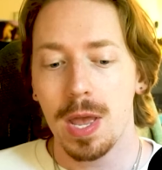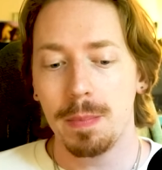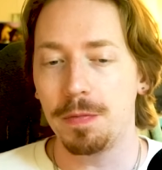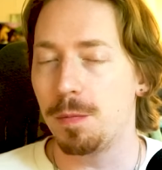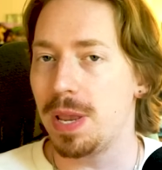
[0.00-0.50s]

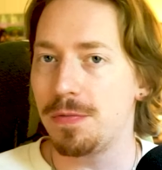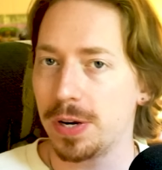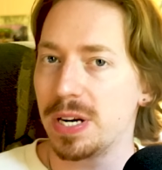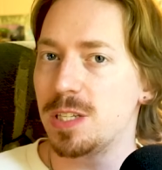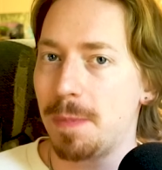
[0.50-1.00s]
But for me, if you're
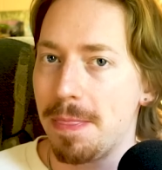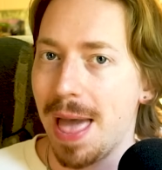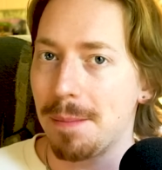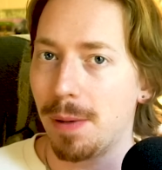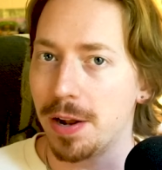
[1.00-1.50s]
gonna spend
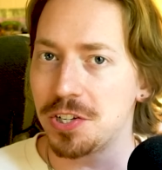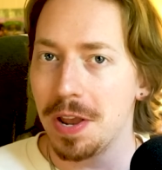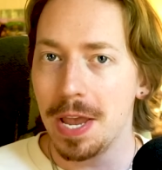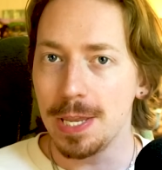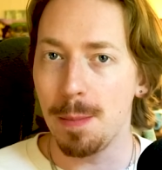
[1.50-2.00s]
that much,
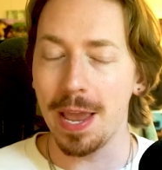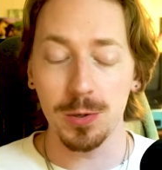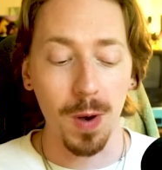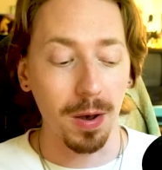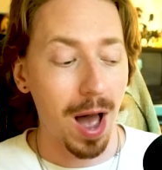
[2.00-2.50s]
you may
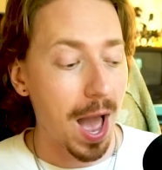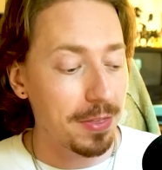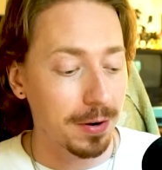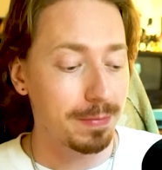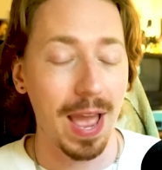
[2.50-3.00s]
as well
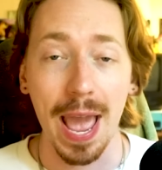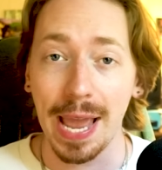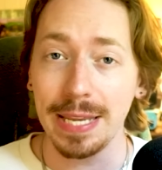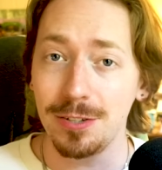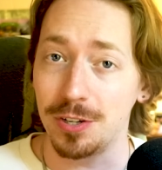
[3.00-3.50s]
either
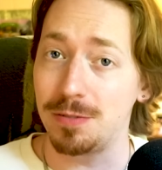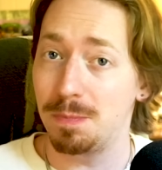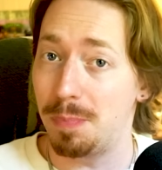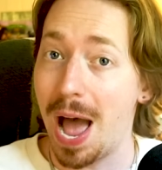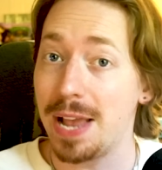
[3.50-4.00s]
A, just
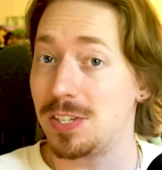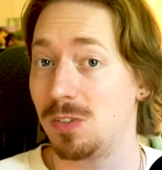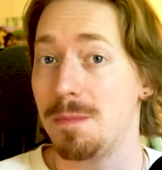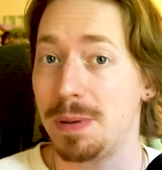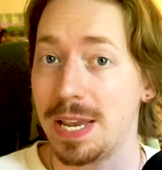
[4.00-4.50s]
buy a
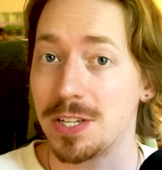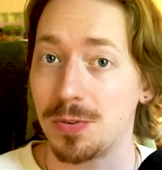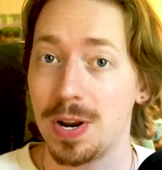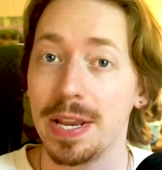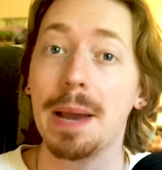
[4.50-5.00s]
slim
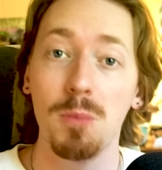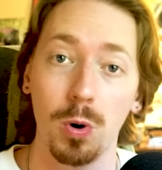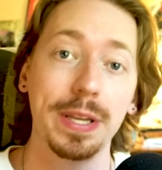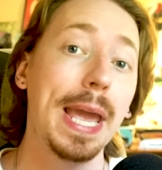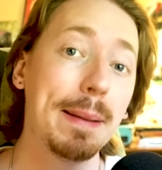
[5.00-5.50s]
PS3 and get
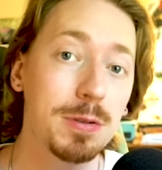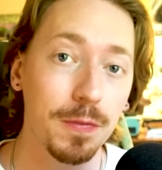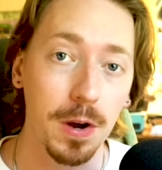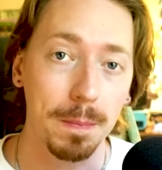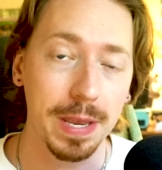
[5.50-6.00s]
more games
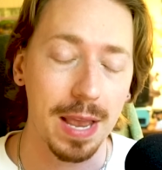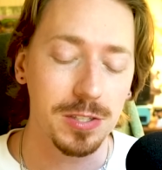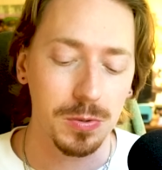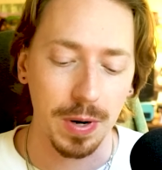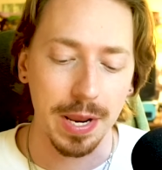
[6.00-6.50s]
for your
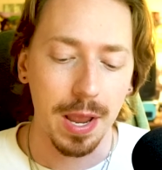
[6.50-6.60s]
PS3,